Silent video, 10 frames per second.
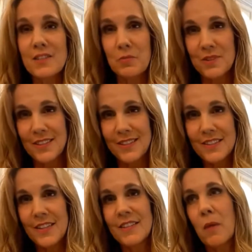with it
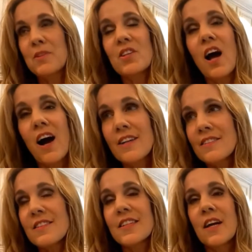because I was
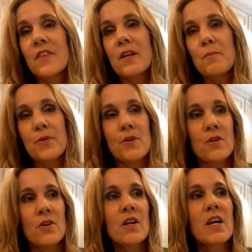constantly on the
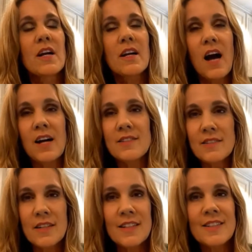computer,
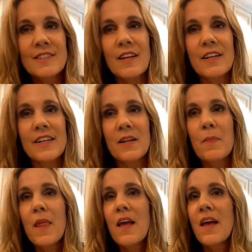constantly studying.
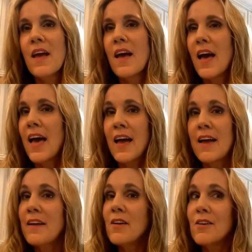
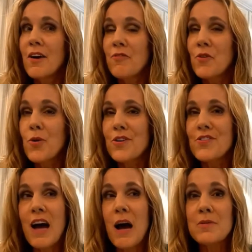And of
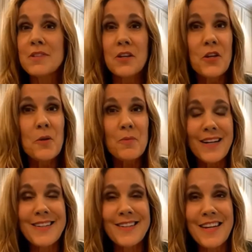course, I was
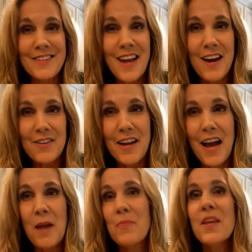accumulating the entire
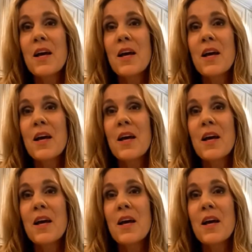time.